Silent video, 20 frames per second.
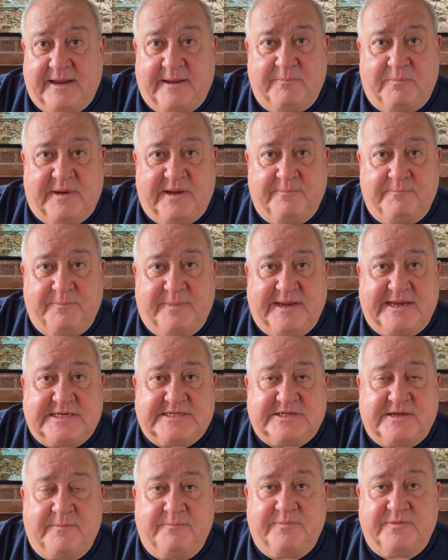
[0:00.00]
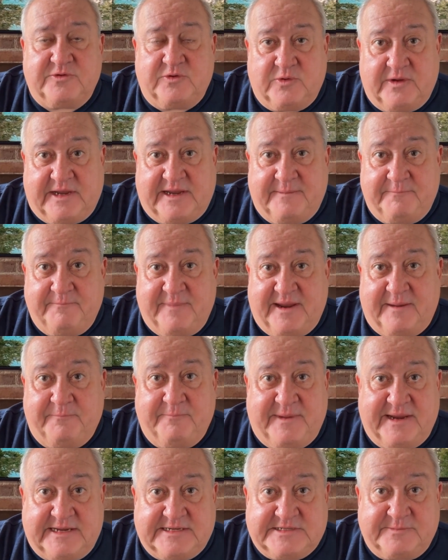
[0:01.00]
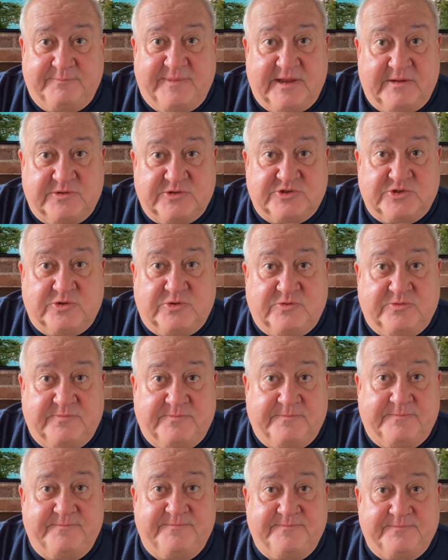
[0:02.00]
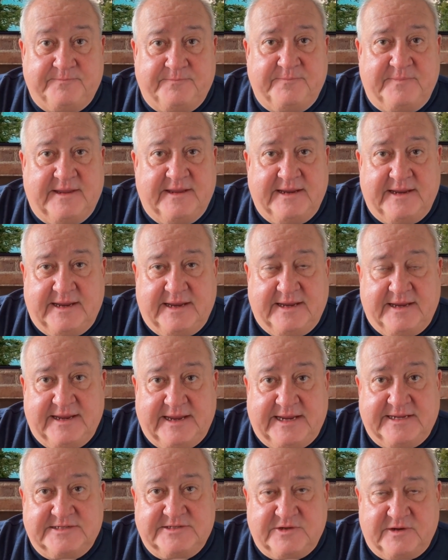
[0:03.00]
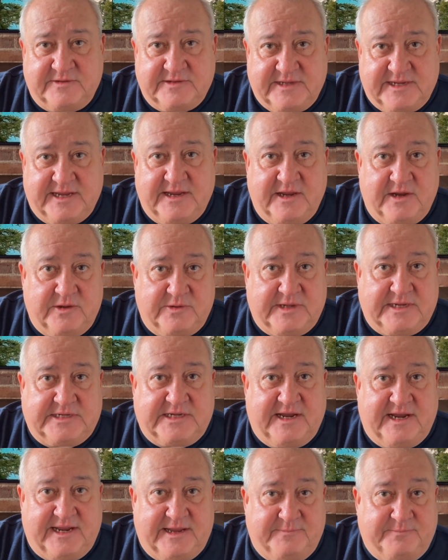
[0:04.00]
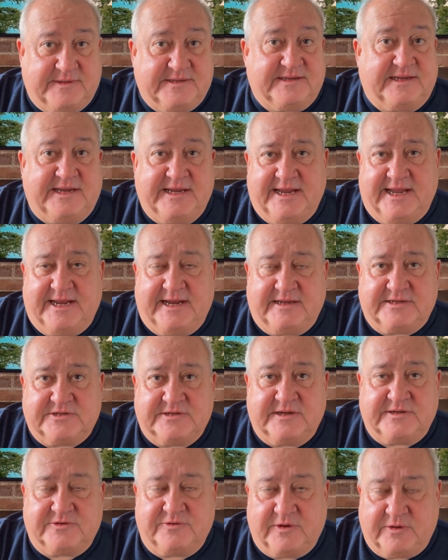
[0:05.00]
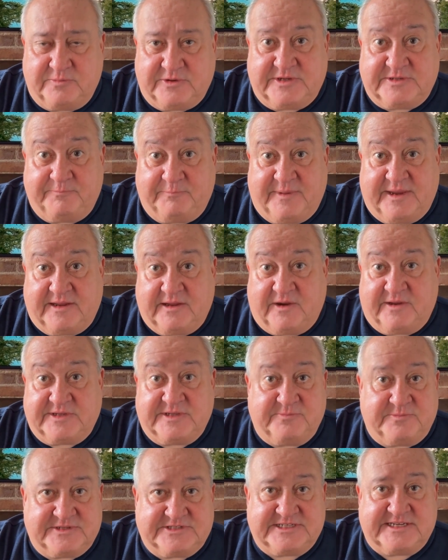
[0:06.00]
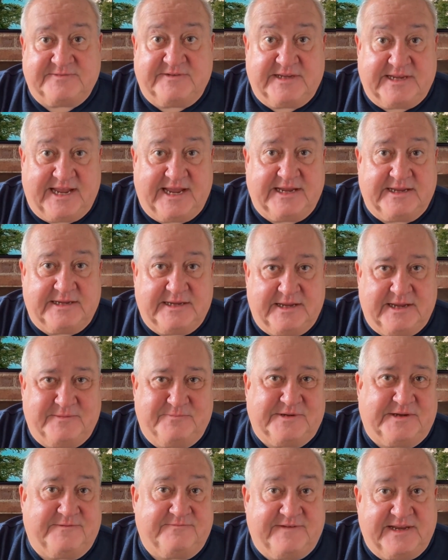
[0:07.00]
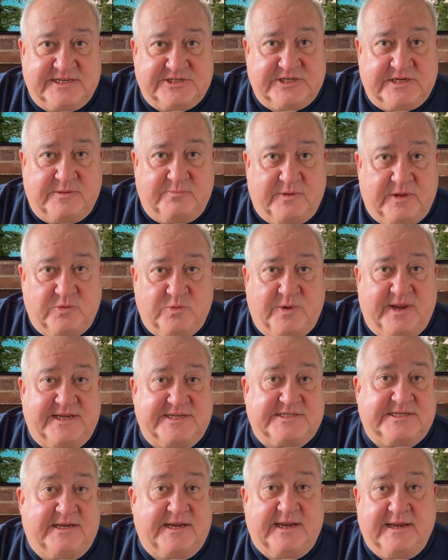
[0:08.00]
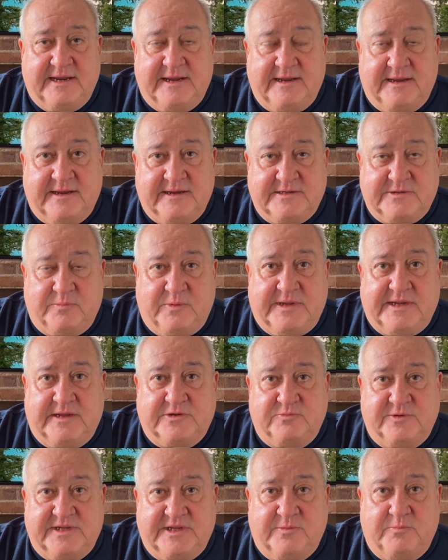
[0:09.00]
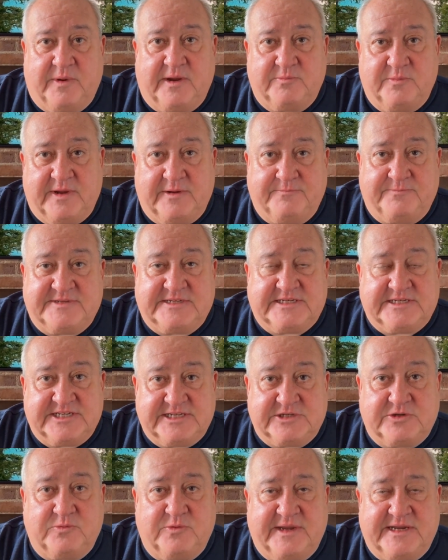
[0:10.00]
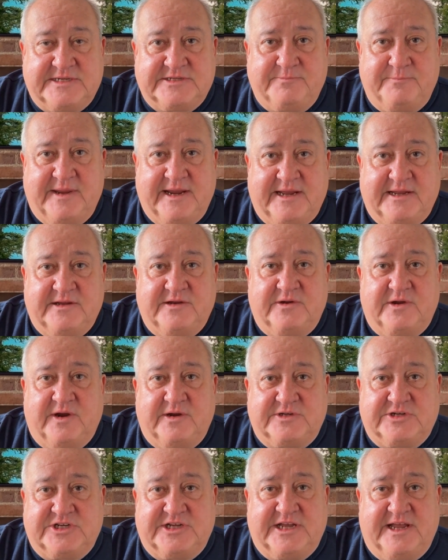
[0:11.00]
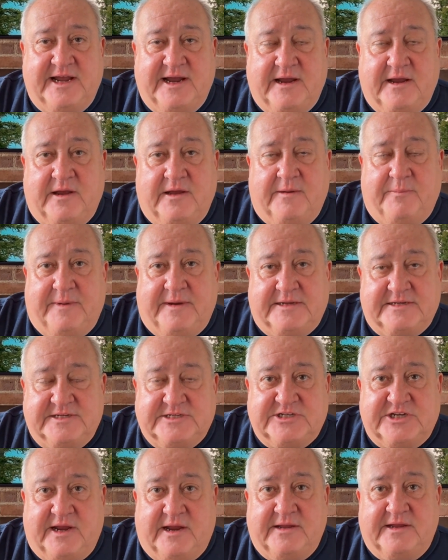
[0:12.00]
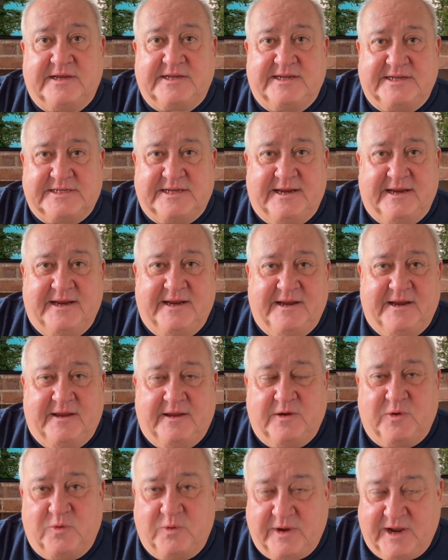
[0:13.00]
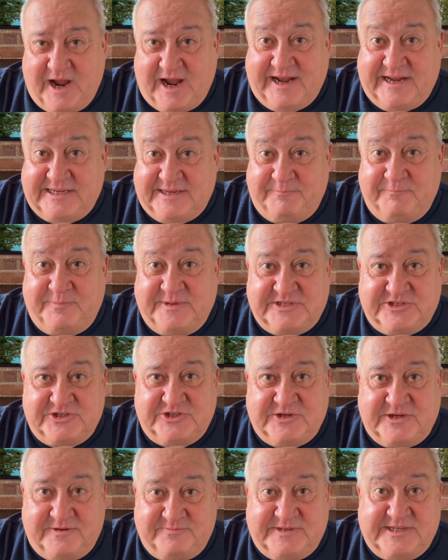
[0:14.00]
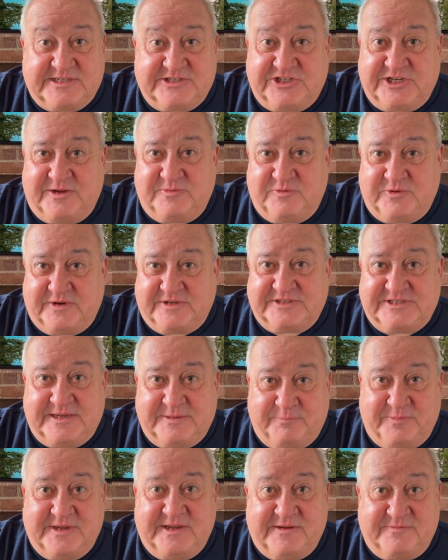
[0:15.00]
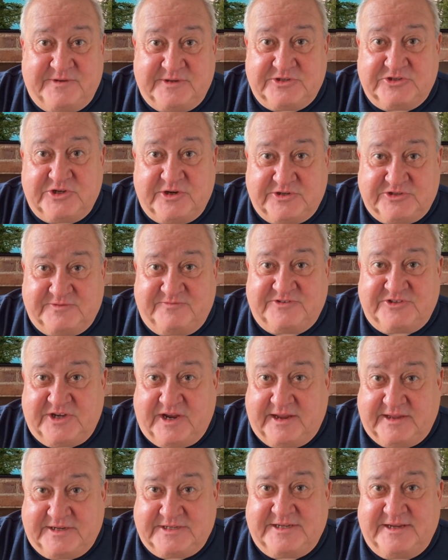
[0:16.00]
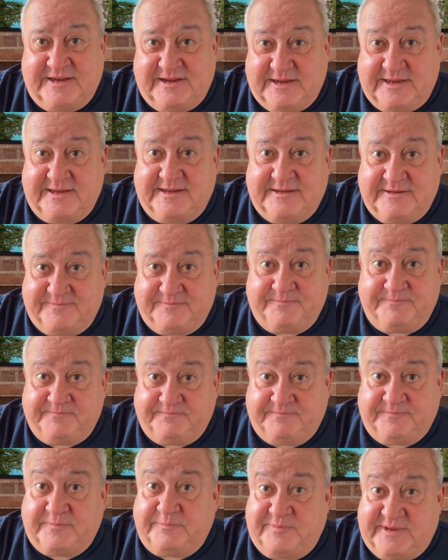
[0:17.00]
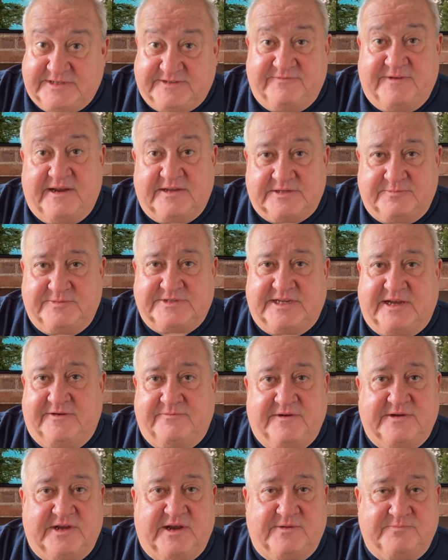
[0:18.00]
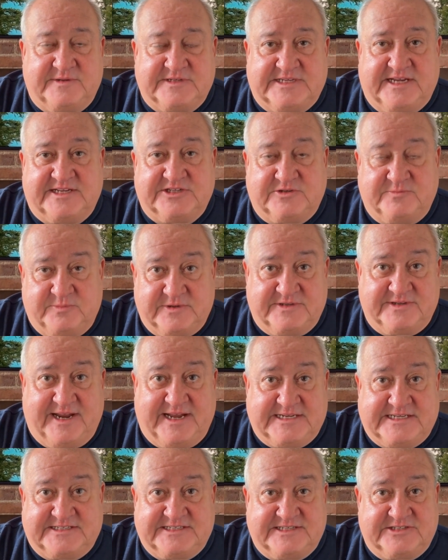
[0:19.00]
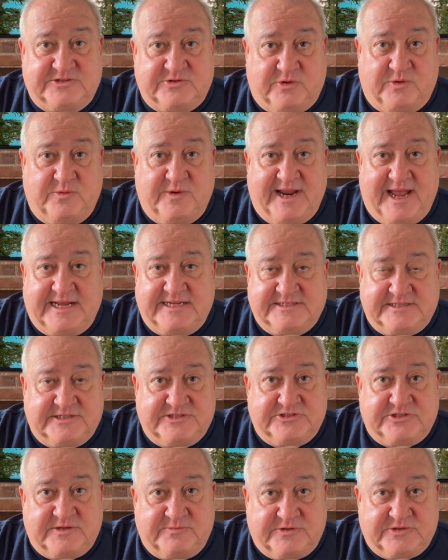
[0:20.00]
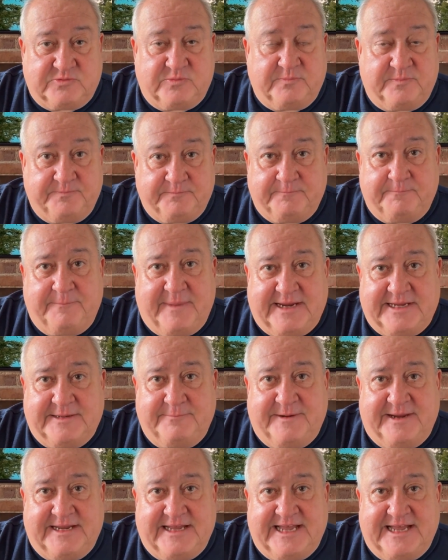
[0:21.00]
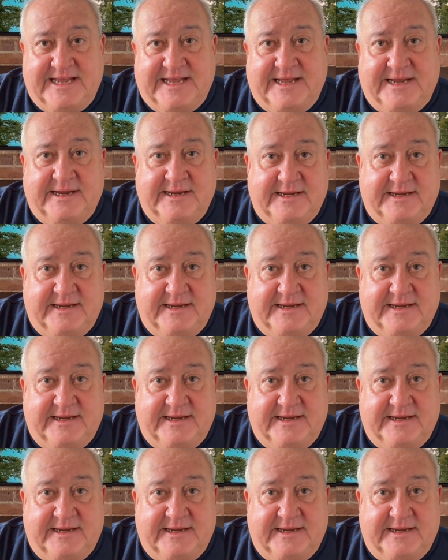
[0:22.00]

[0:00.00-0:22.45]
will you please stop talking about me? It's about you. It's not the only time the heir to the throne has been on the receiving end of an affectionate request. In 2021, while visiting Queen's Bay Lodge Care Home in Scotland as Lord High Commissioner of the General Assembly of the Church of Scotland, the prince found himself in conversation with 96-year-old ex-servicewoman Betty McGee.